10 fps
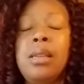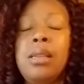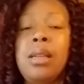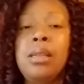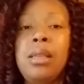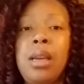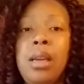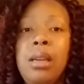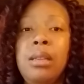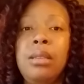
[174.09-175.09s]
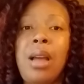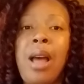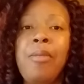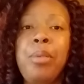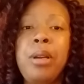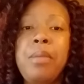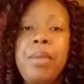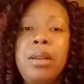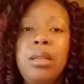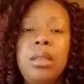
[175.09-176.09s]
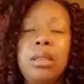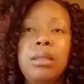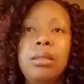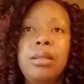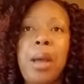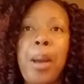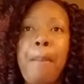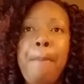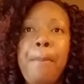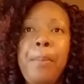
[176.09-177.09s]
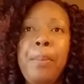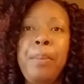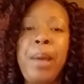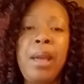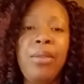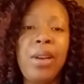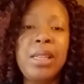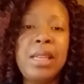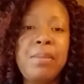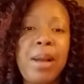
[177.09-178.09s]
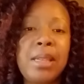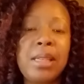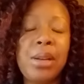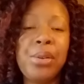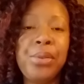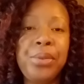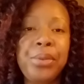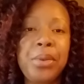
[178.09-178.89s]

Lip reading: Since then, I've pretty much bed rested myself.